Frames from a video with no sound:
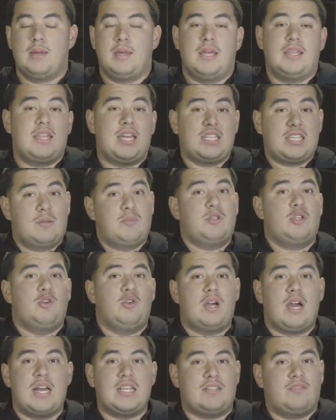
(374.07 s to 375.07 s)
If that's up to
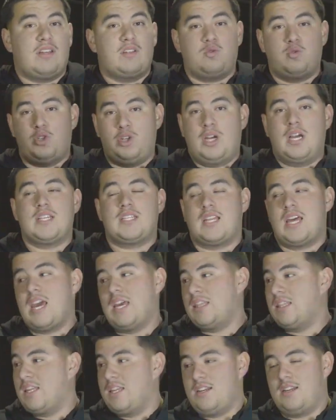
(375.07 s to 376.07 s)
you guys, if that's what you guys
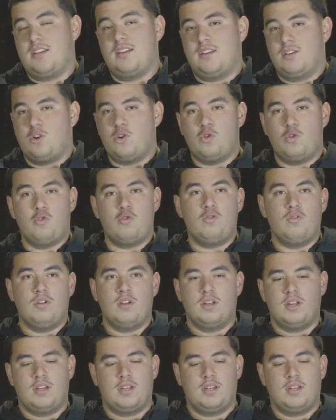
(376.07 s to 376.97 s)
like, then cool.